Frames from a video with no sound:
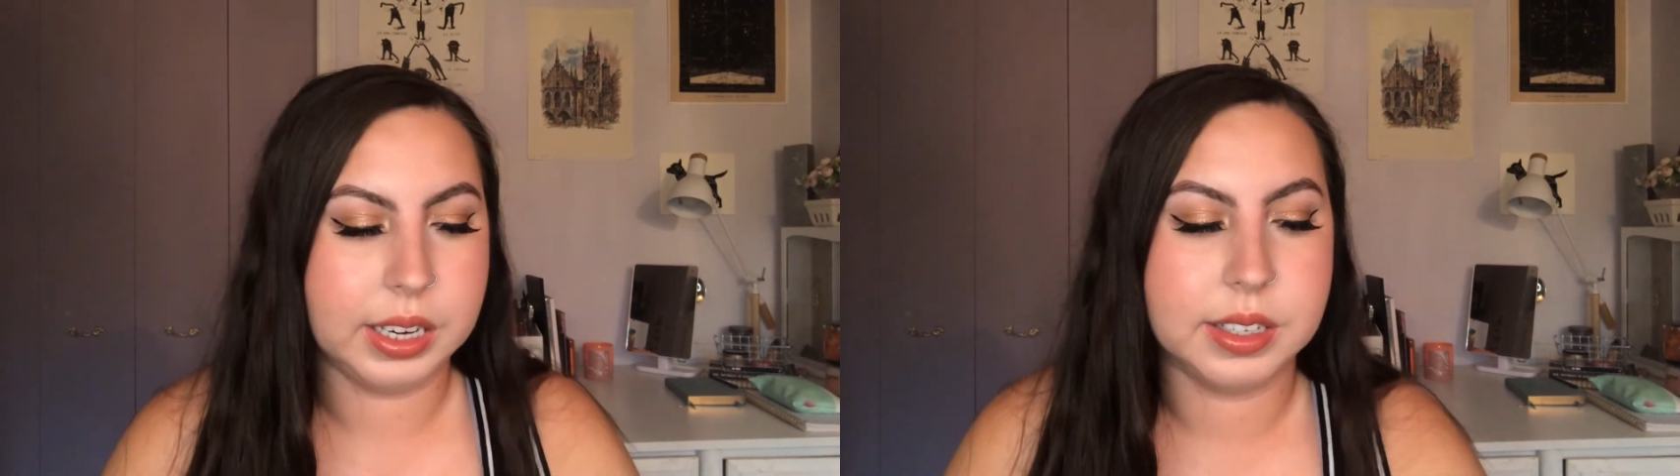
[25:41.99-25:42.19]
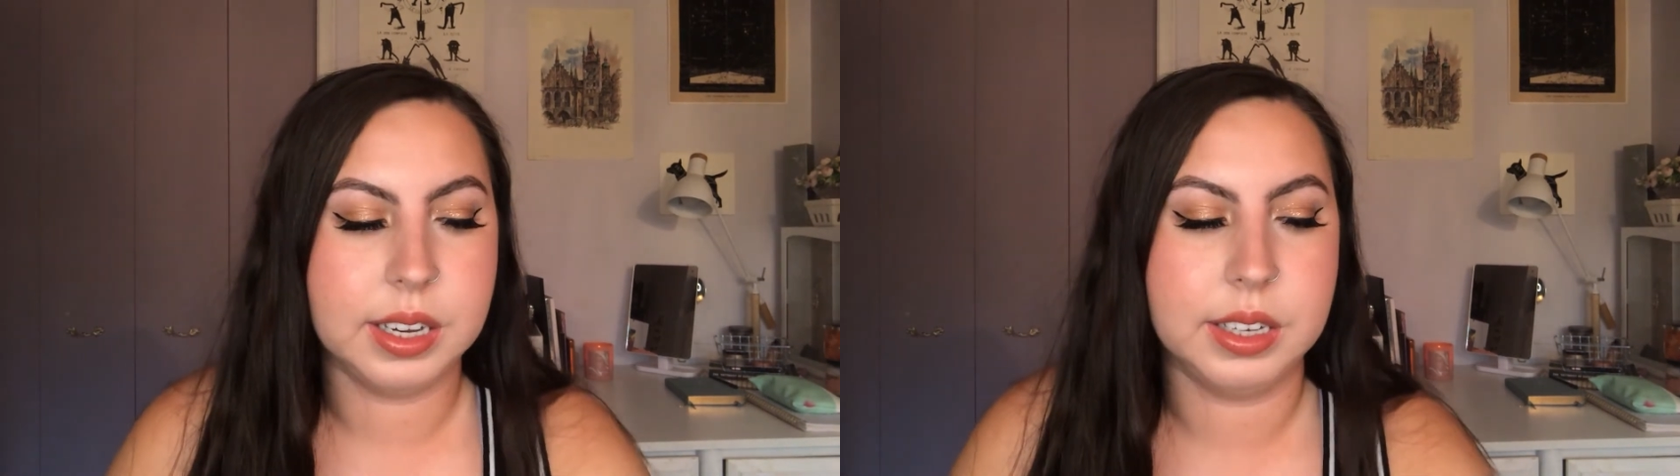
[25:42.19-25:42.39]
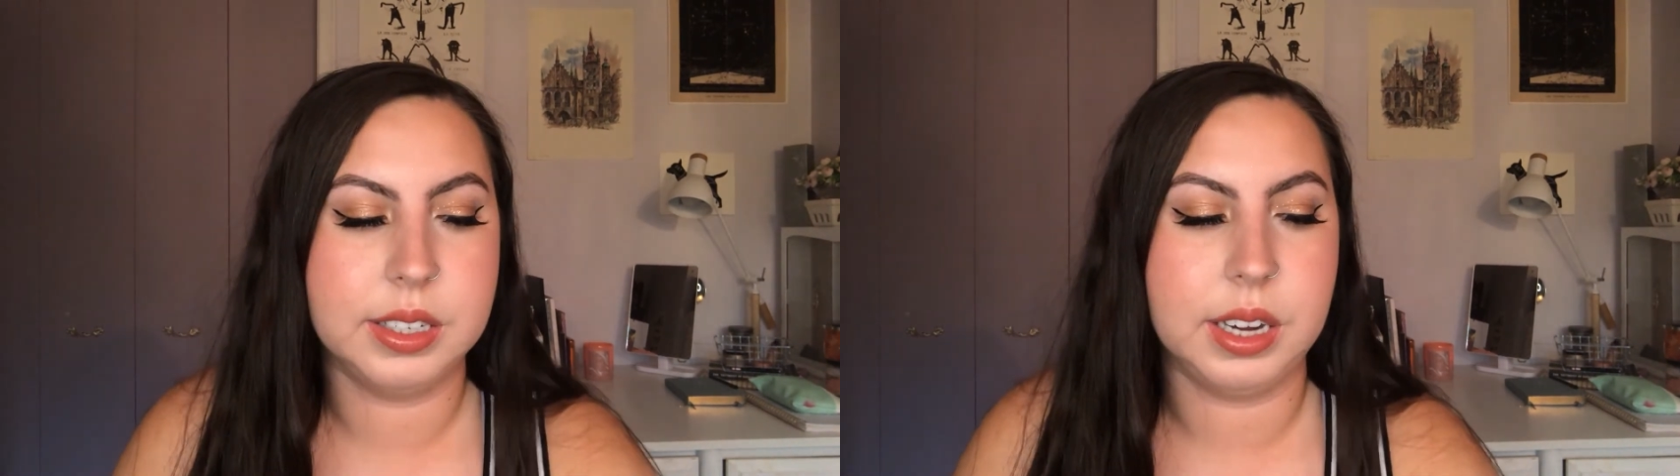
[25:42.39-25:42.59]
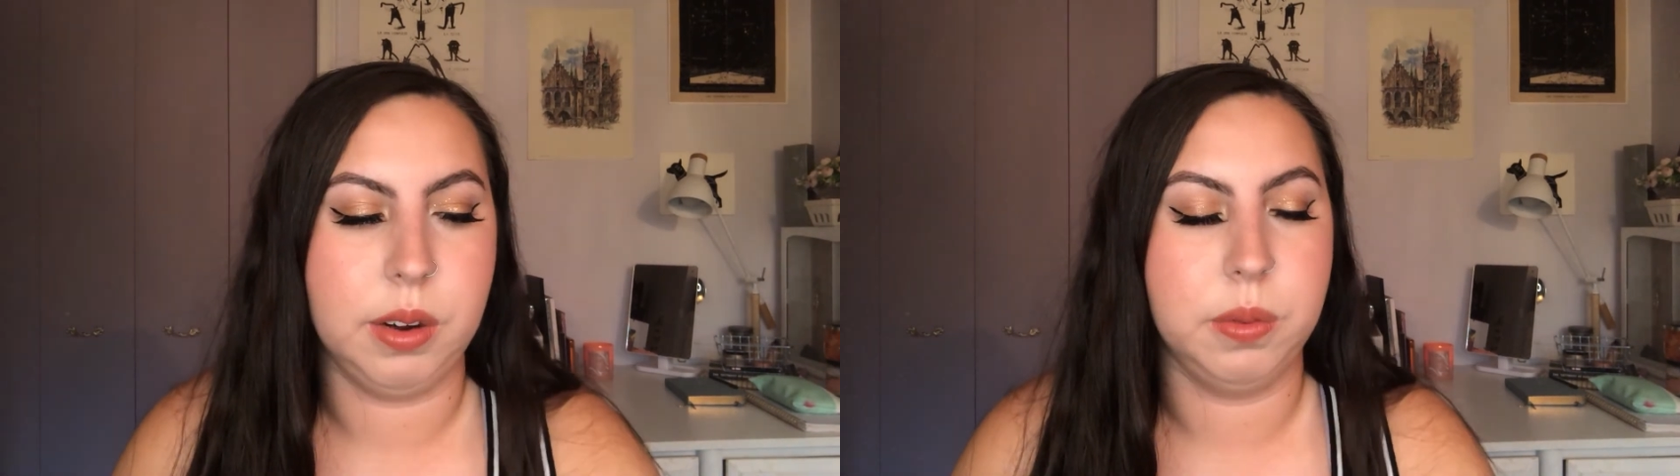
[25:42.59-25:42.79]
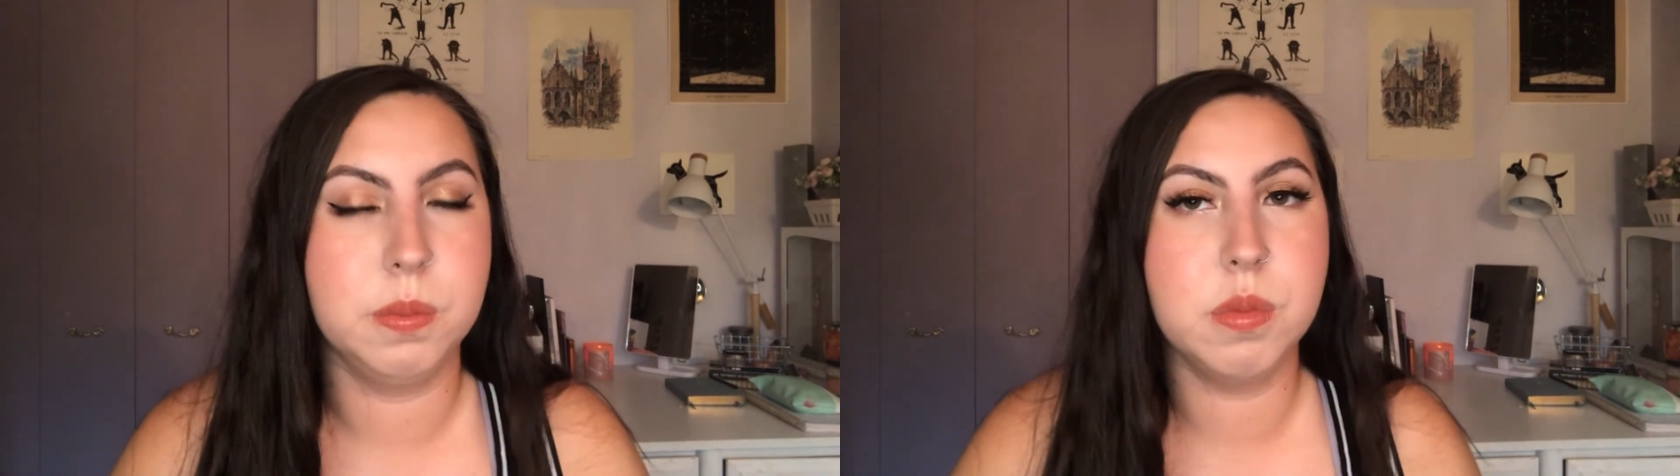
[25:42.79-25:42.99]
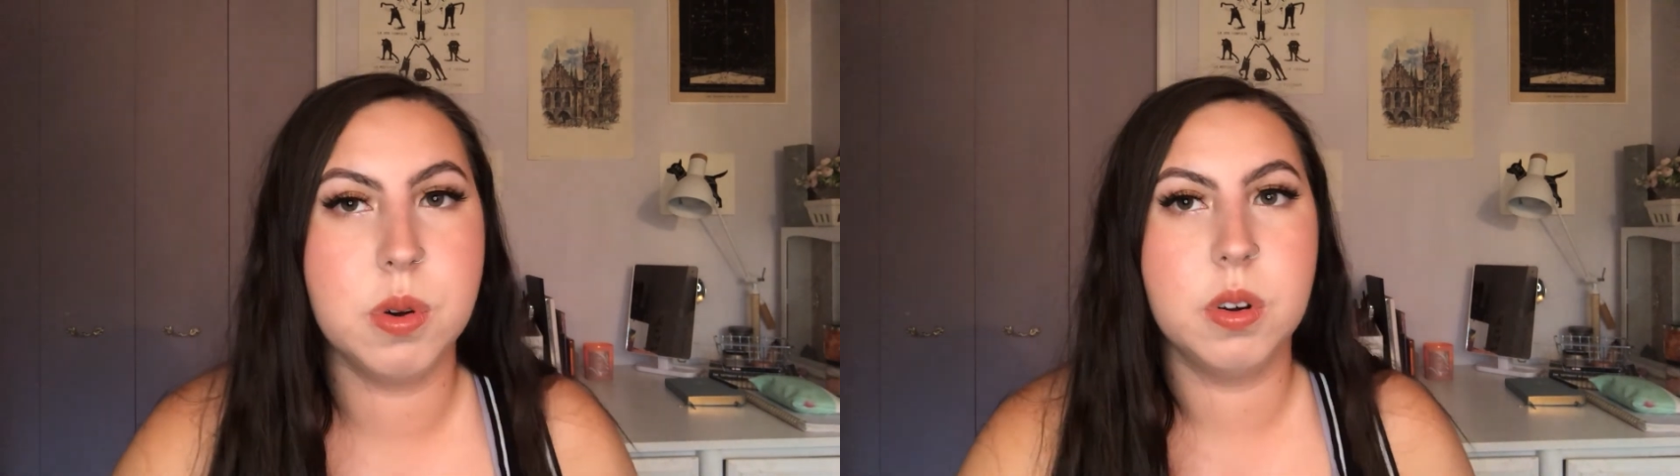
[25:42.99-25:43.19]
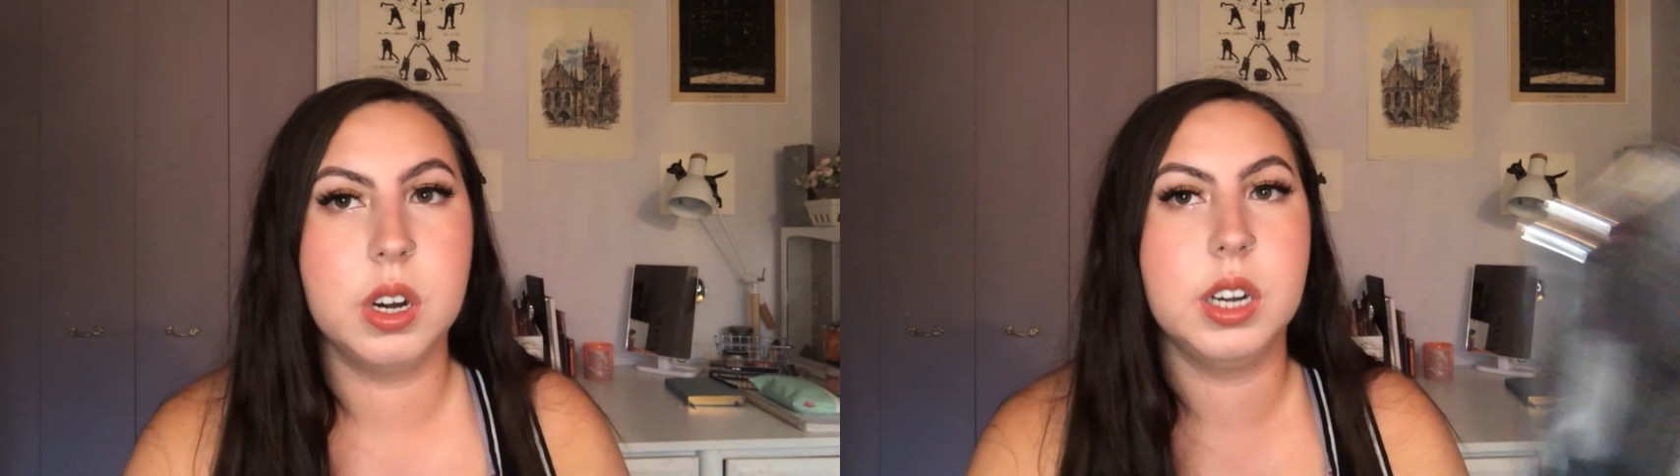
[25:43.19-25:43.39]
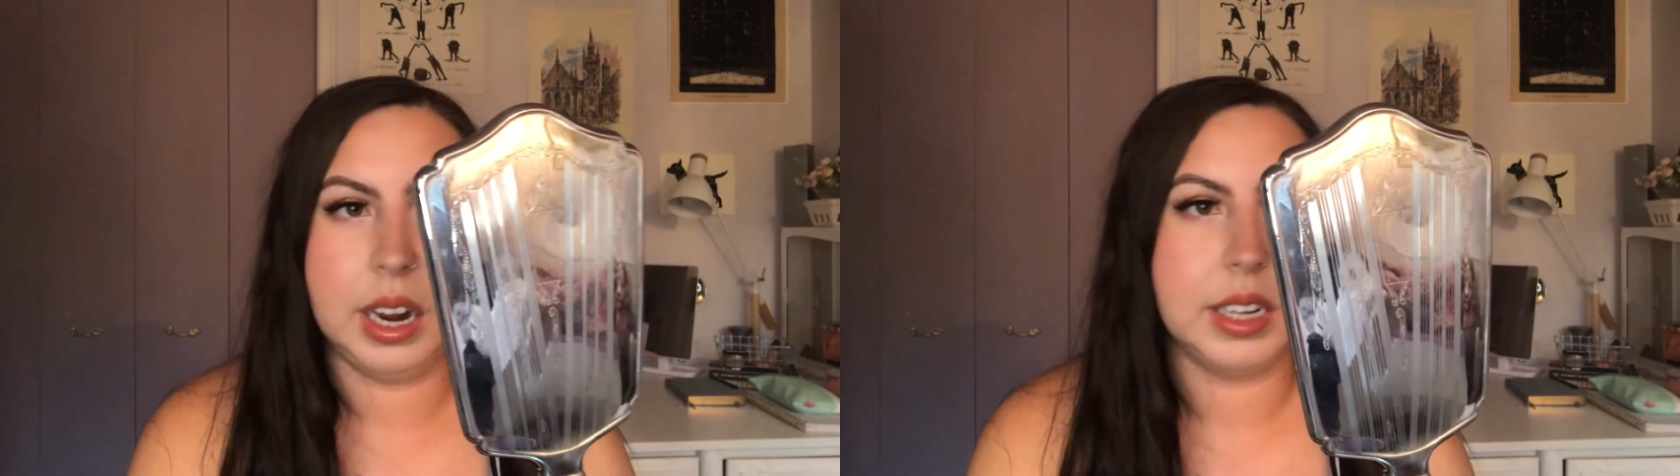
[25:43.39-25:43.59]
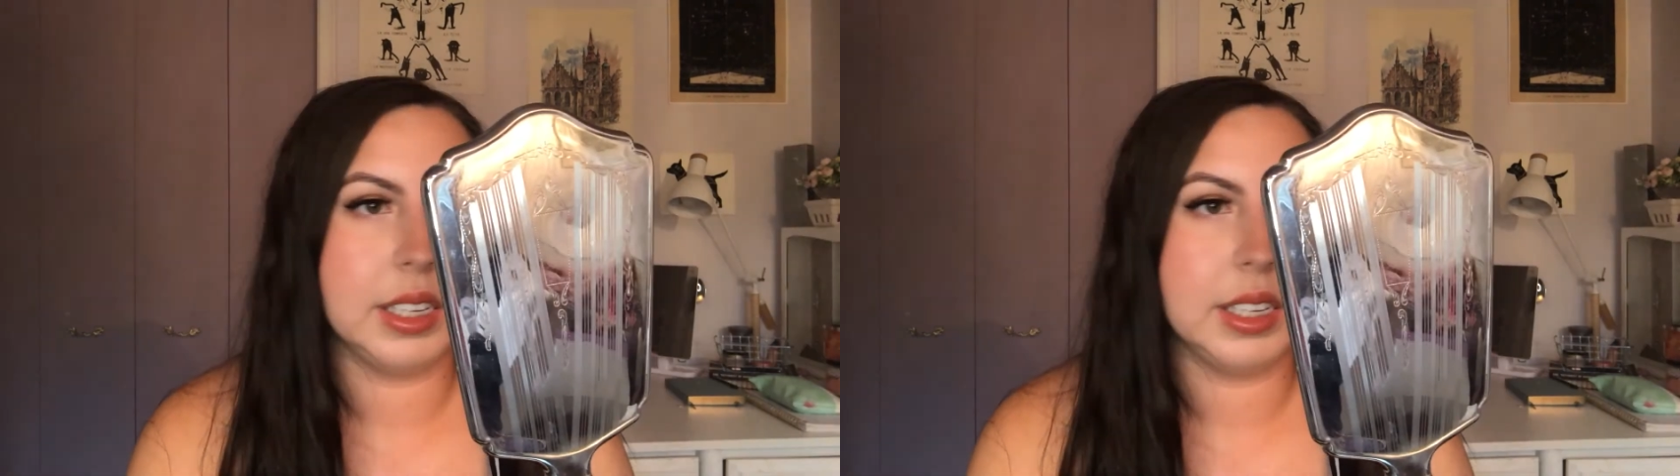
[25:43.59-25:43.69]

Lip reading: to test out more. It